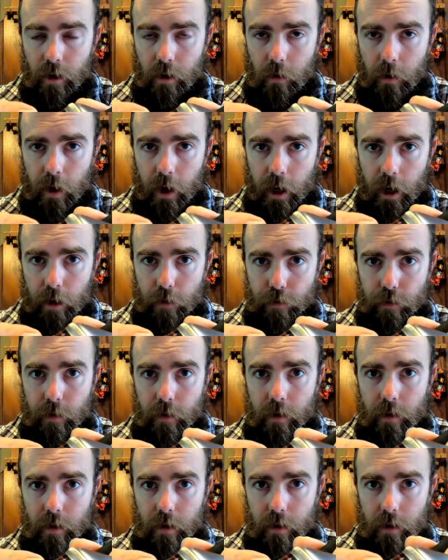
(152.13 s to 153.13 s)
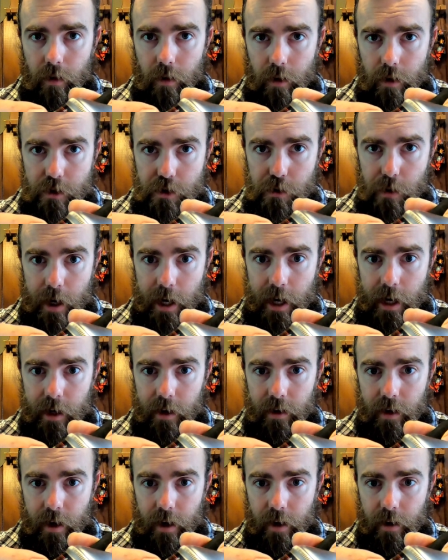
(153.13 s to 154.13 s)
You have a
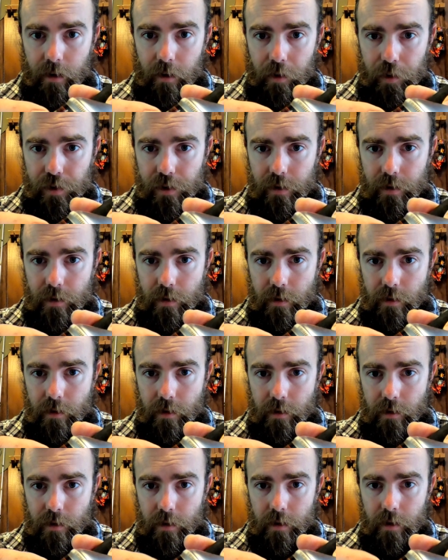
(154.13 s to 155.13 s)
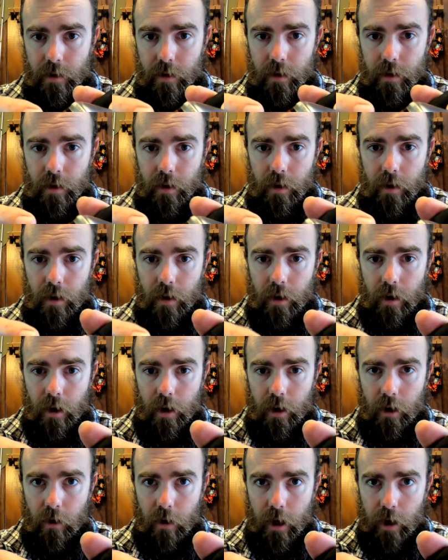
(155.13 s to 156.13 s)
drag dial,
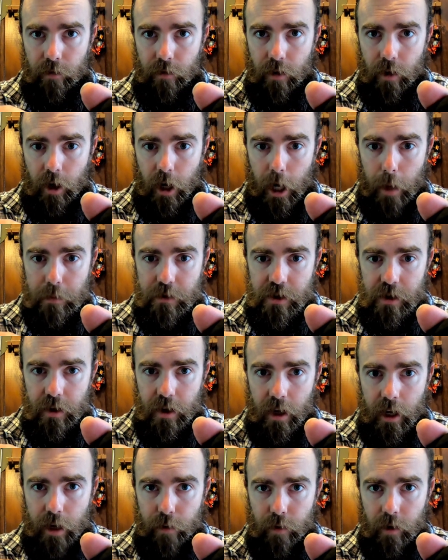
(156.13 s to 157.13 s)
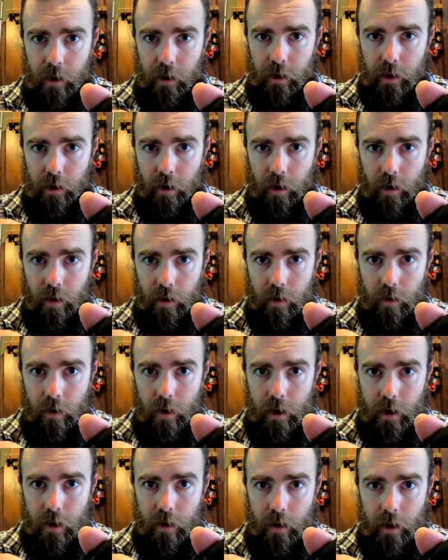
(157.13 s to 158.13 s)
and you have the option to have a clicker
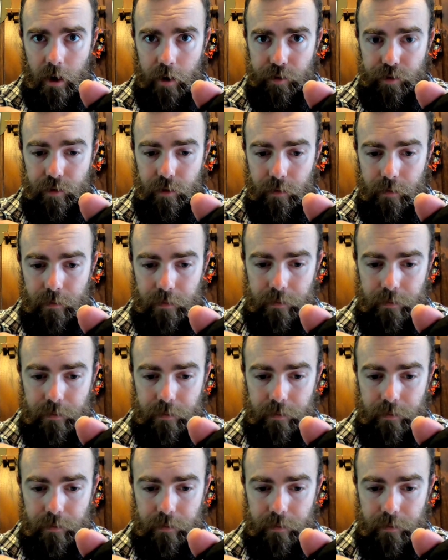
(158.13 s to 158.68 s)
on and off.